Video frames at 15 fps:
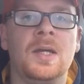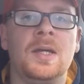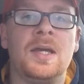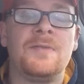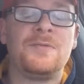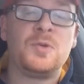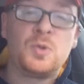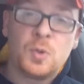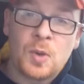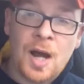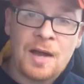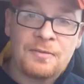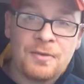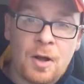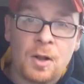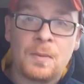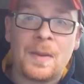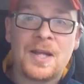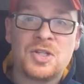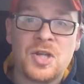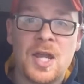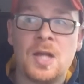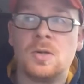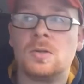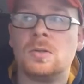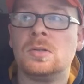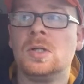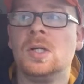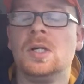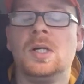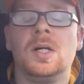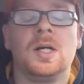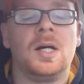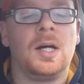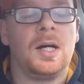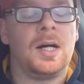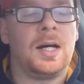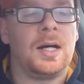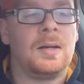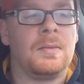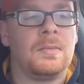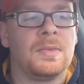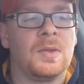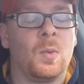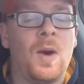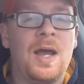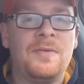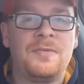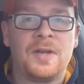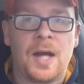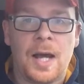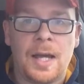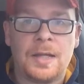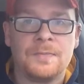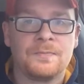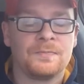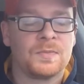if you do not follow my channel, the wife and I